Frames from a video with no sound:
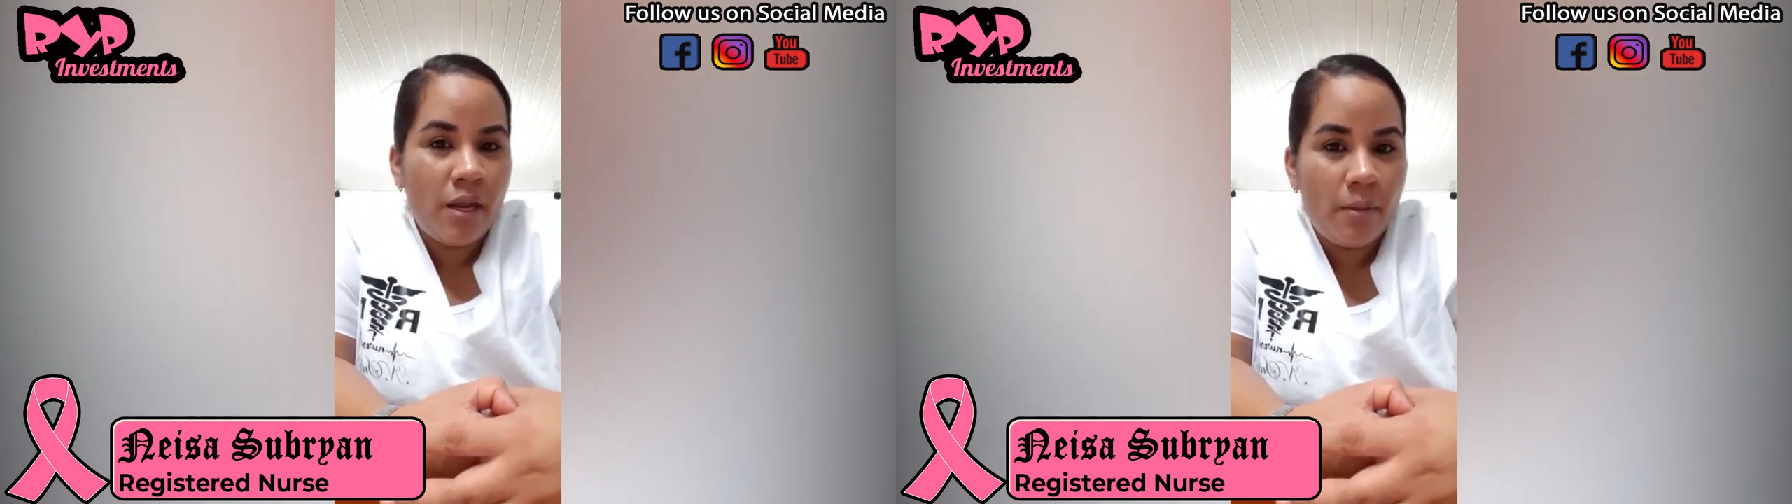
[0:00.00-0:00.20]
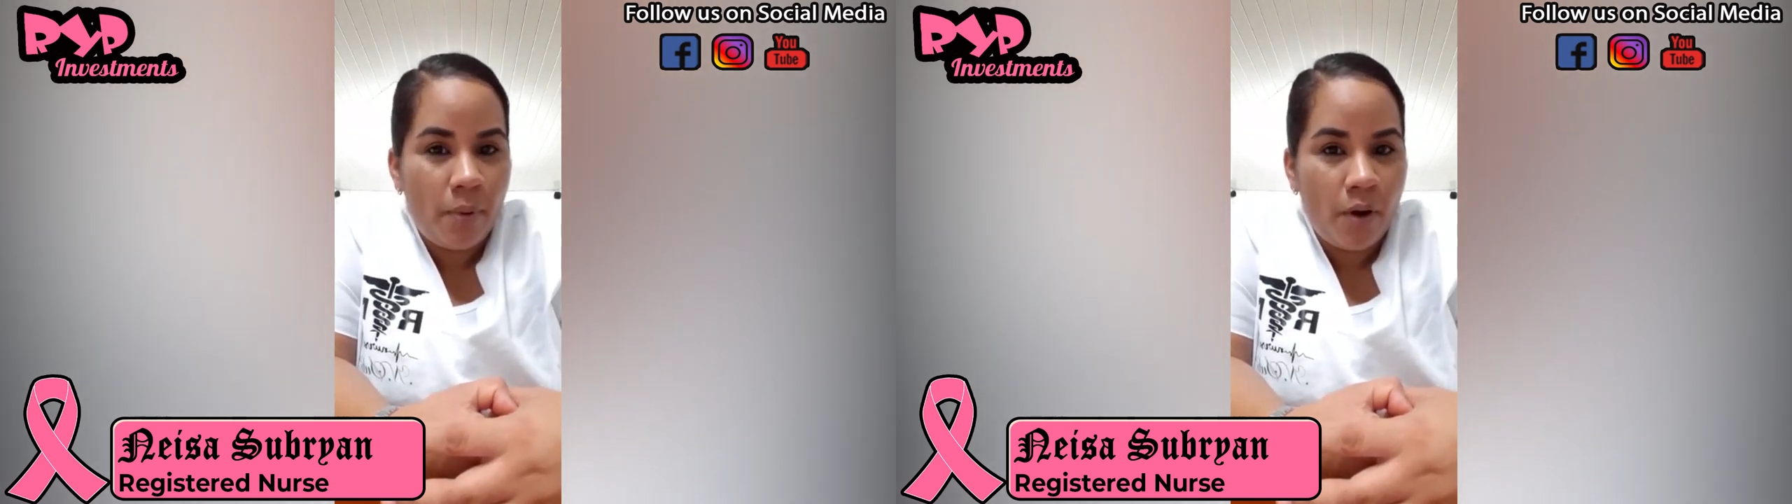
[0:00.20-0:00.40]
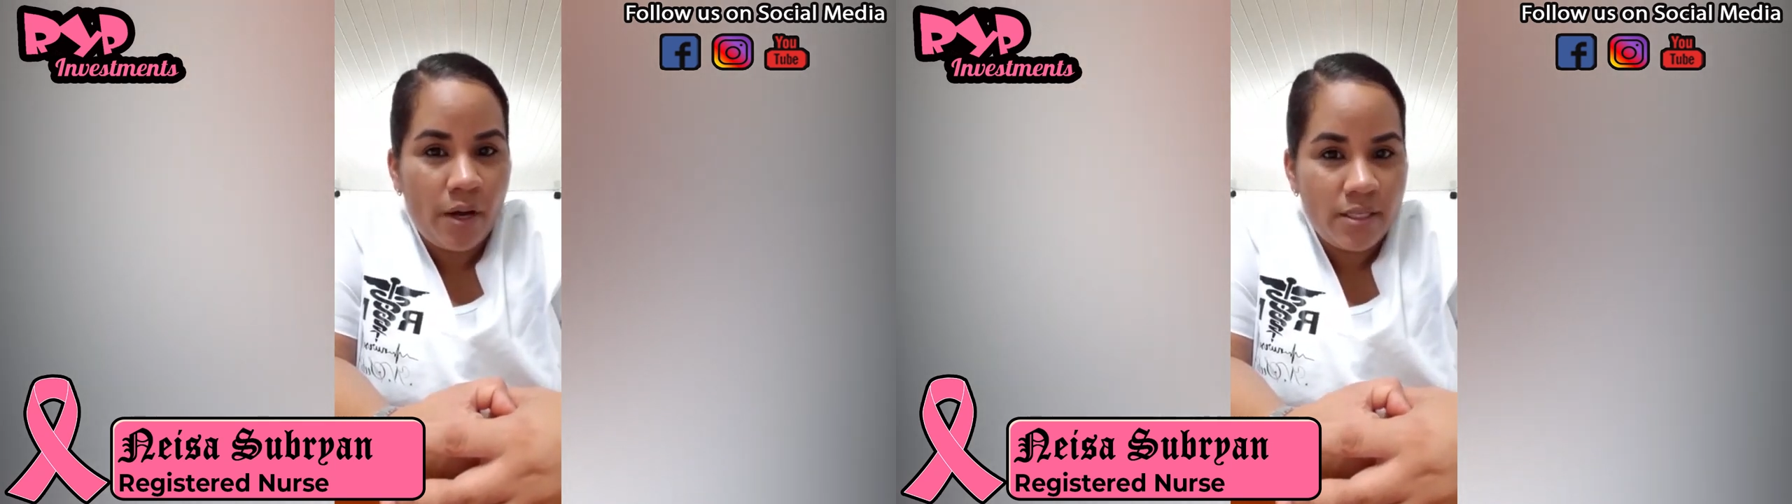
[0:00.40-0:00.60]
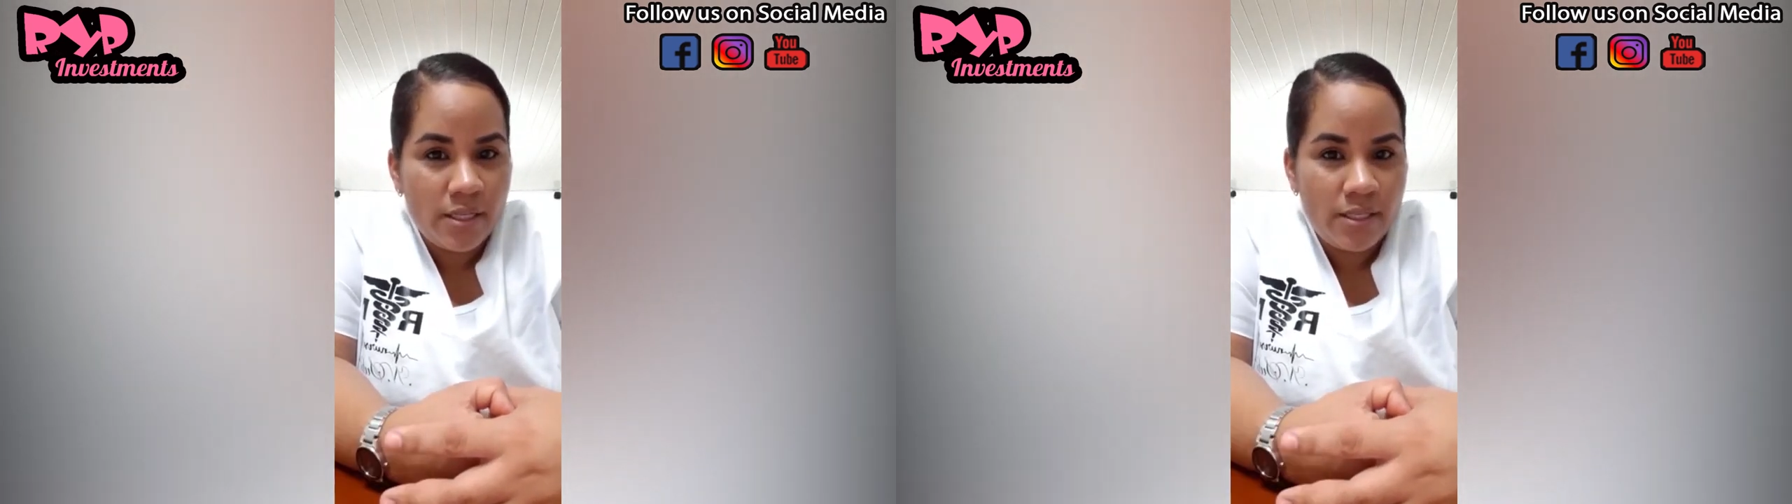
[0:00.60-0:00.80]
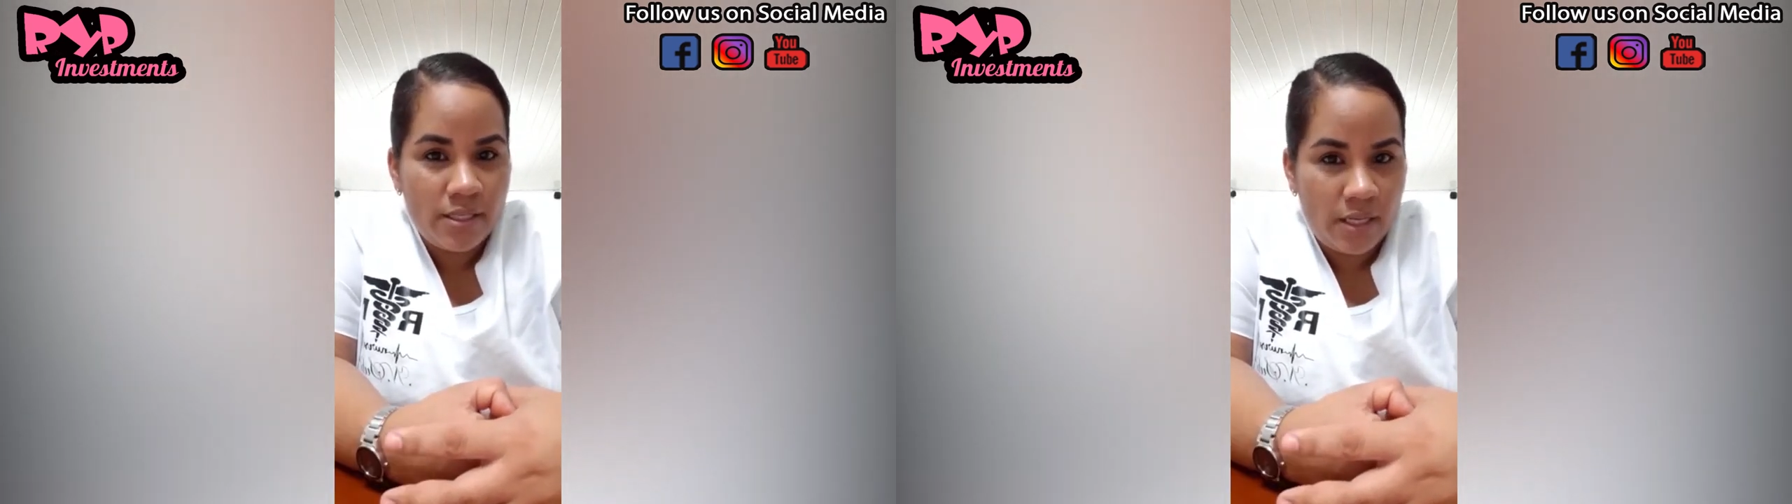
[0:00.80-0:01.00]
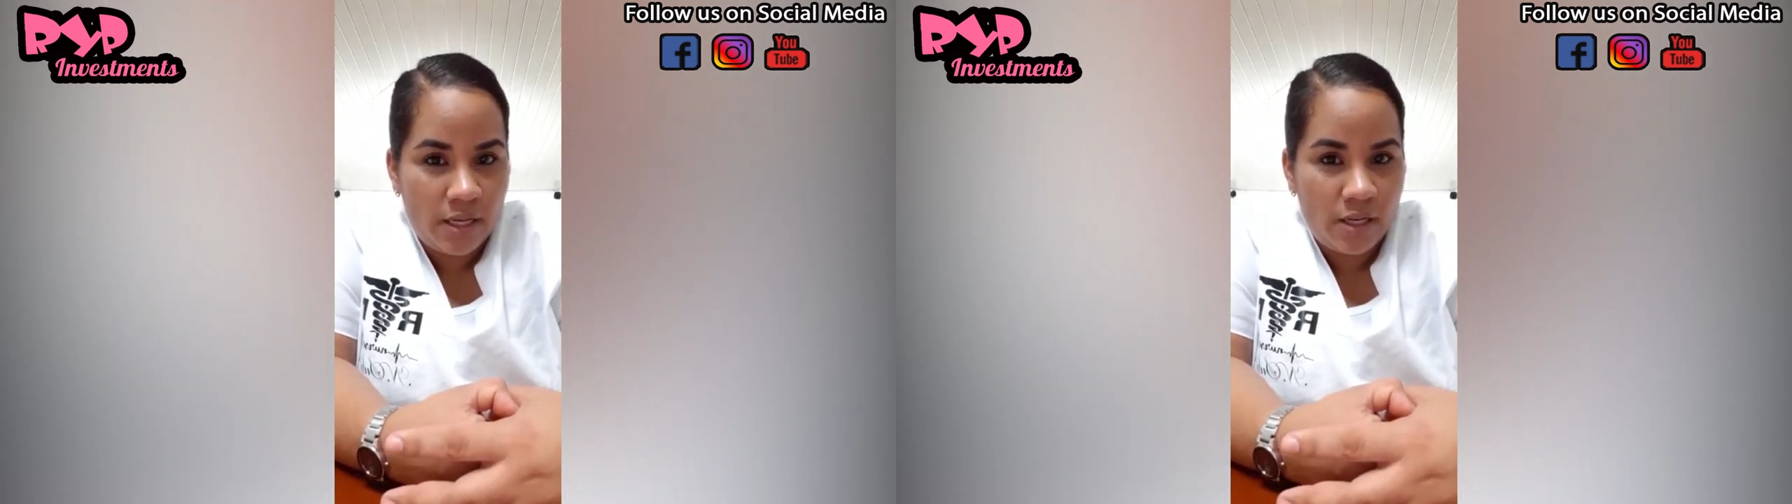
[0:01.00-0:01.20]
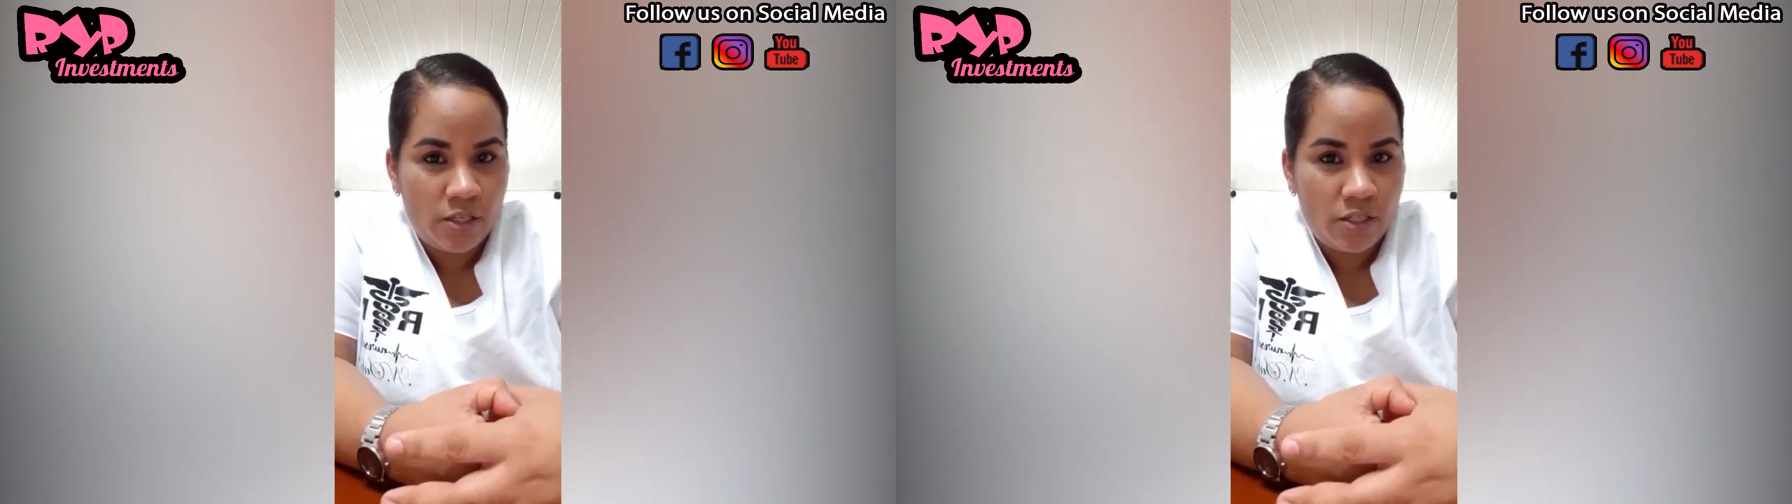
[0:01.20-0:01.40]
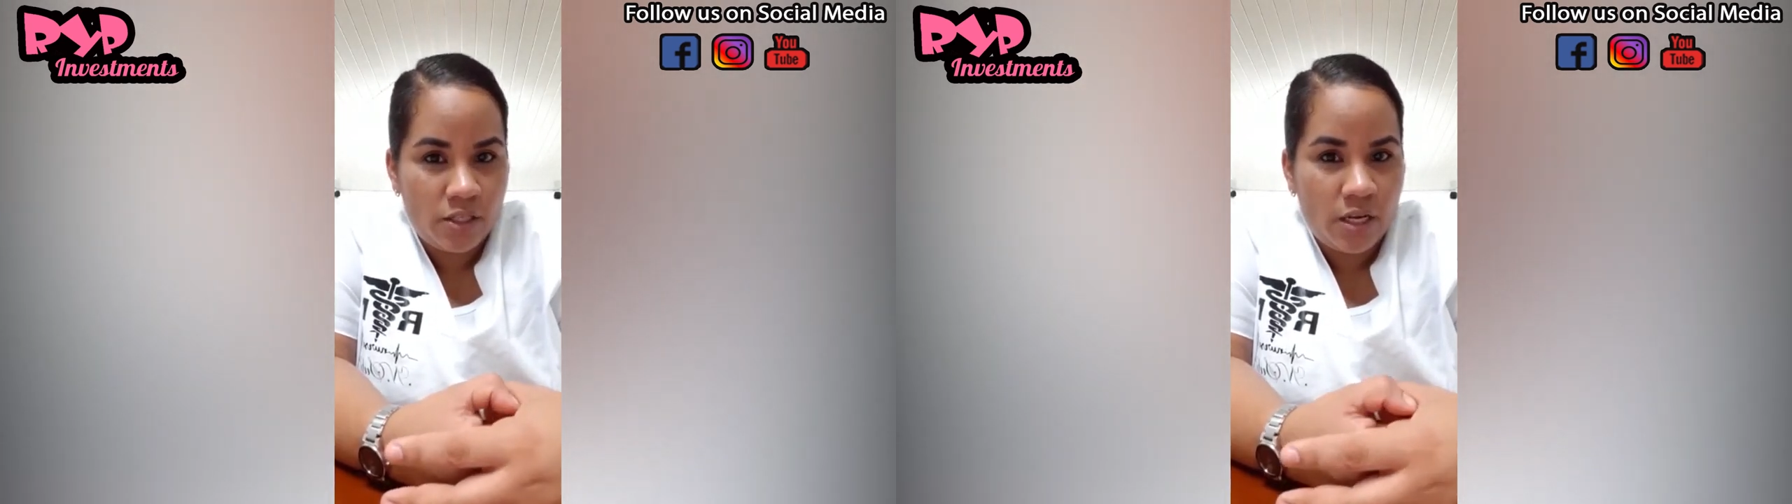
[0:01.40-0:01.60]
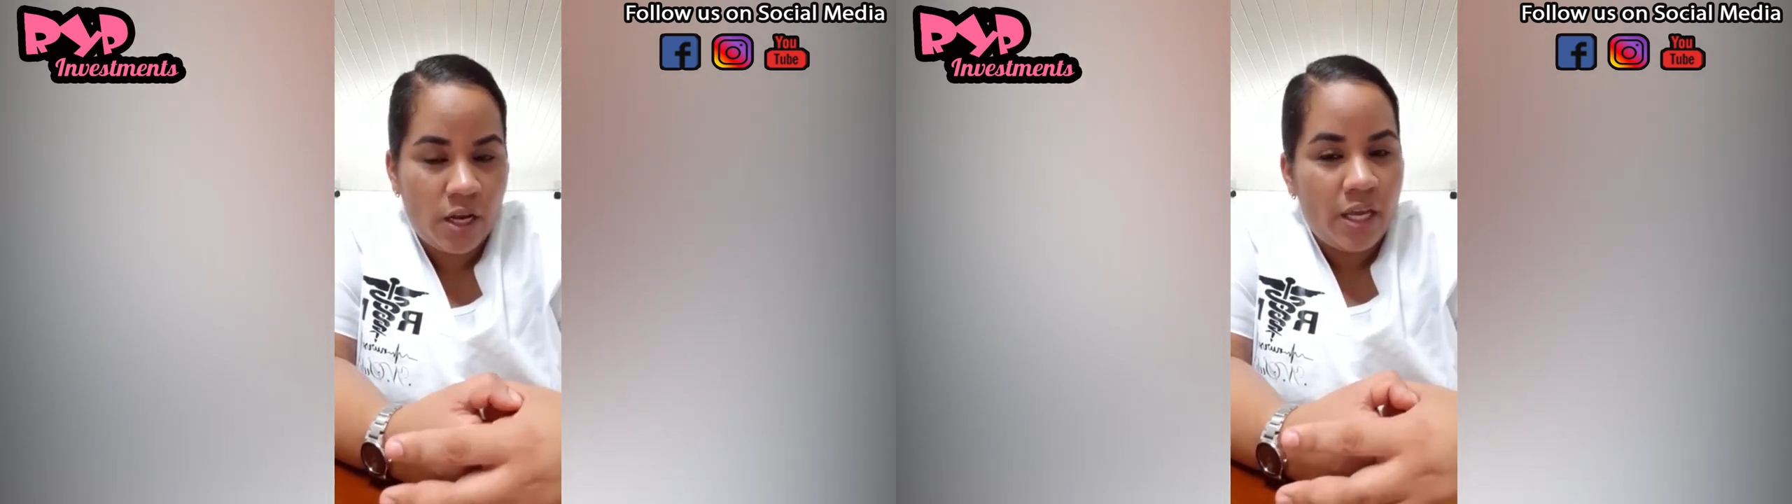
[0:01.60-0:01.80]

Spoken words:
menopausal stage,